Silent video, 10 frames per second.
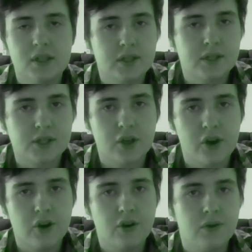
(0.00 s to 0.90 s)

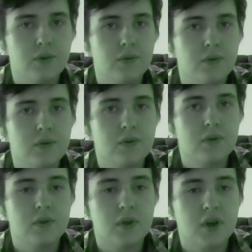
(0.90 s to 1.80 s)
So
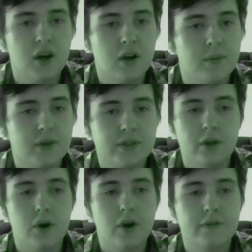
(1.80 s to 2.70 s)
there was a
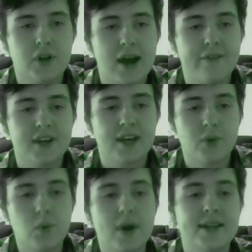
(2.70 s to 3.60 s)
lot of traffic, and
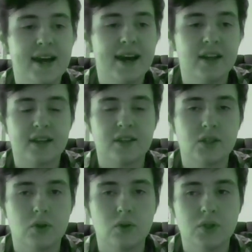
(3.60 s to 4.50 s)
we went down like the
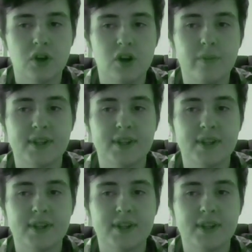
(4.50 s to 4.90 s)
school zone,